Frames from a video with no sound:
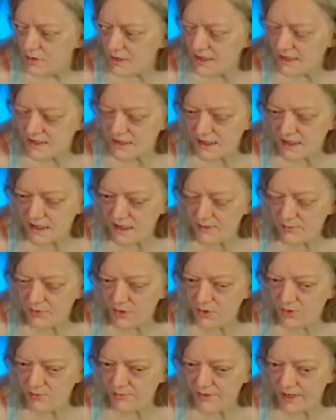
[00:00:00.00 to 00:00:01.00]
Because I keep
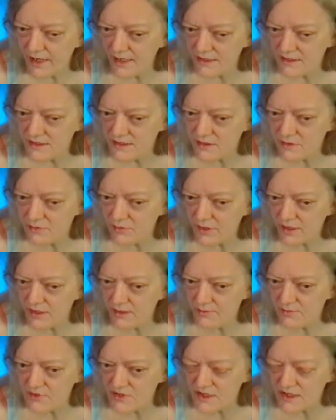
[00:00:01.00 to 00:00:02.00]
going back to the
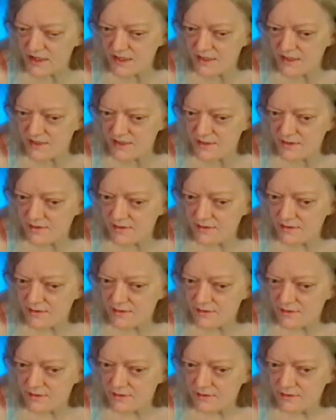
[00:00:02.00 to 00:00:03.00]
Ramseys
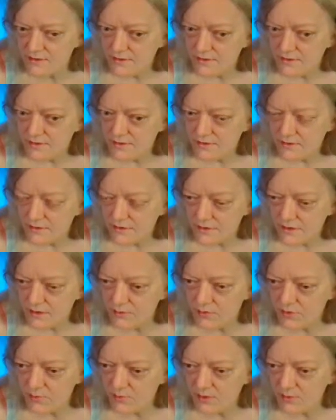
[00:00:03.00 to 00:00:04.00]

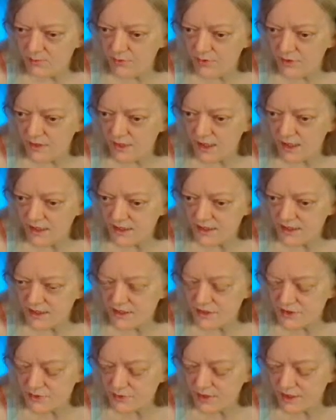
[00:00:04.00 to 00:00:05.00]
and remembering that
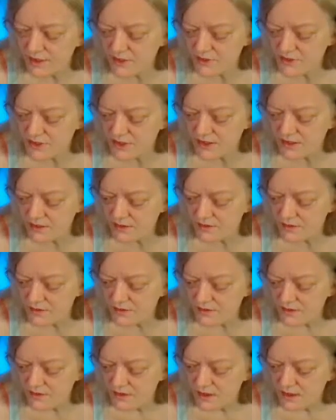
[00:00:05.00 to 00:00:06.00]
situation.
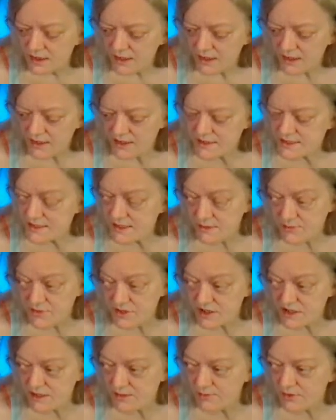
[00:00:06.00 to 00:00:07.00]
And it
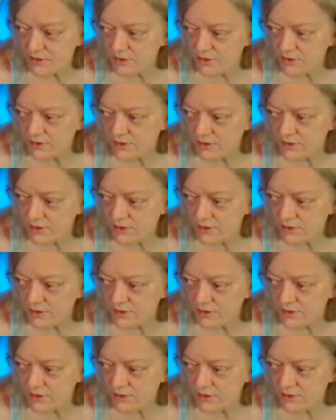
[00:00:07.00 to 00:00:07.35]
seems similar.